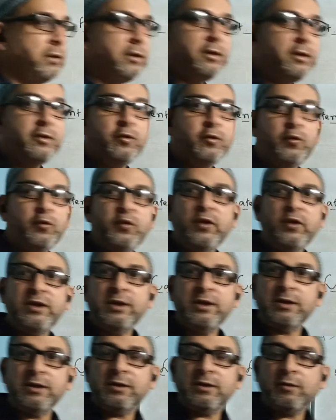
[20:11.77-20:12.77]
There are two
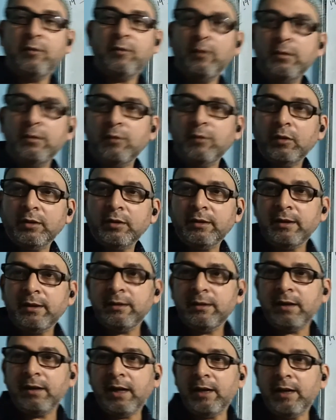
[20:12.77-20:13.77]
choices: cold water
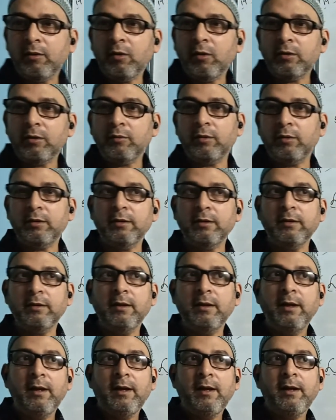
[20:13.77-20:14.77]
and hot water,
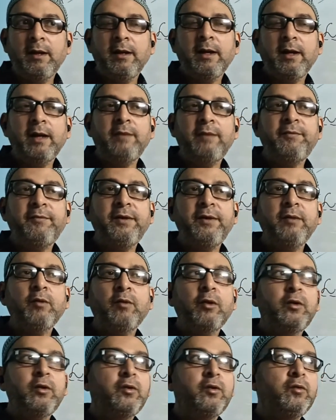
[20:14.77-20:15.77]
and we
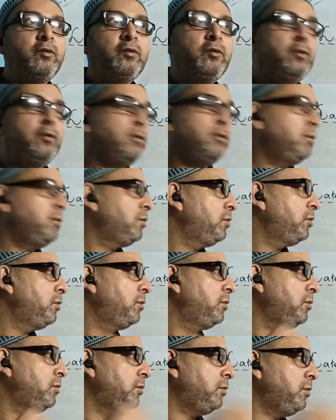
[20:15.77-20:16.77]
want
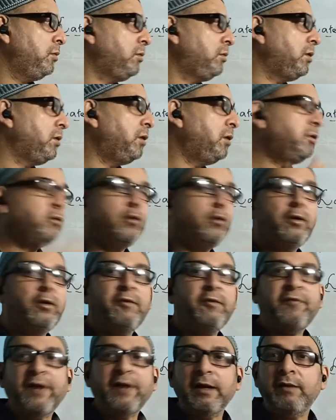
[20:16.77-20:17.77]
to control
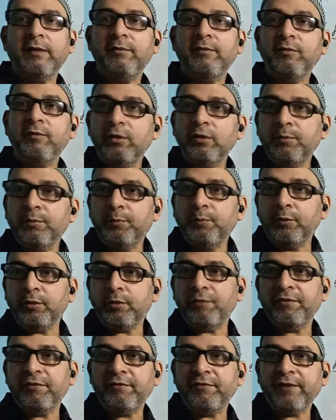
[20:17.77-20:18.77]
a fire. We want to put
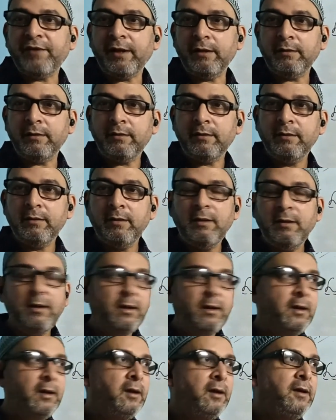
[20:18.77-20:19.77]
off a fire.
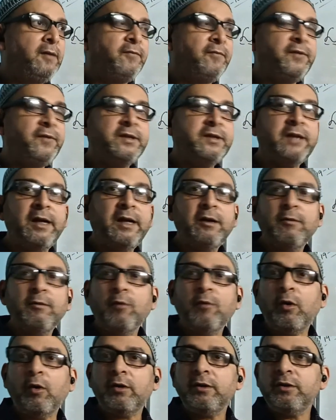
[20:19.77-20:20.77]
Which kind
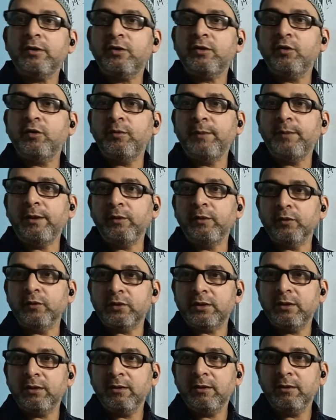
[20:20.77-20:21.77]
of water should be
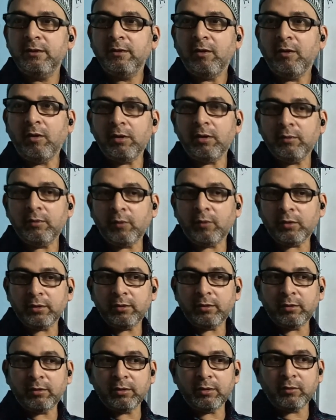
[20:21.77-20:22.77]
used? Hot water
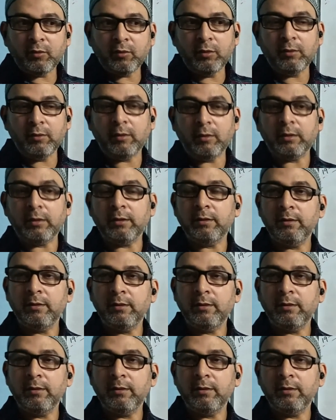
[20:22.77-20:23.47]
or the cold water?